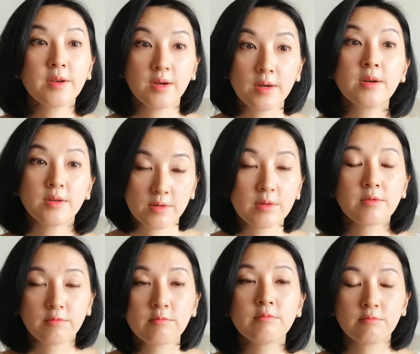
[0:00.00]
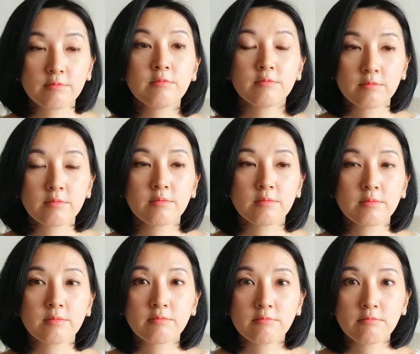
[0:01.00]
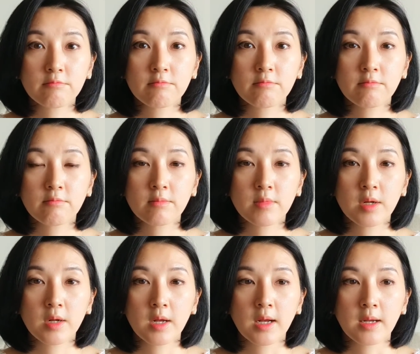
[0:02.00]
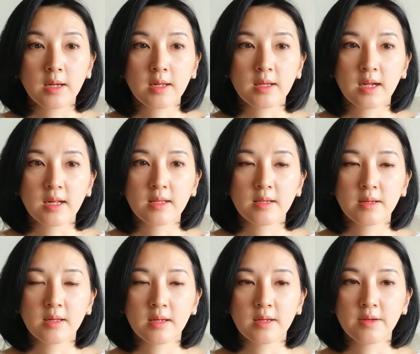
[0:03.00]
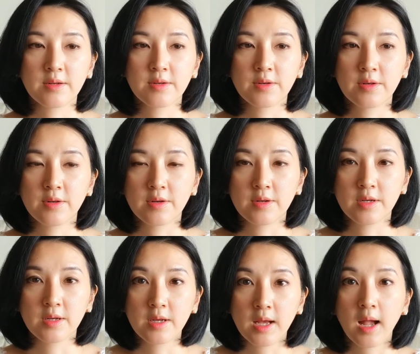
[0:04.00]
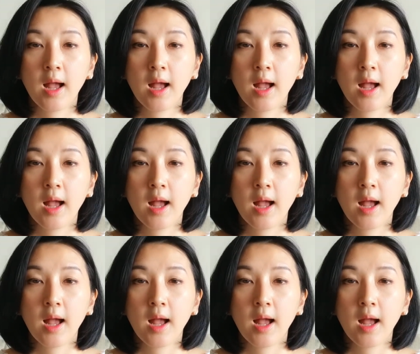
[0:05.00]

skin treatments before. Will this will this pen work for me?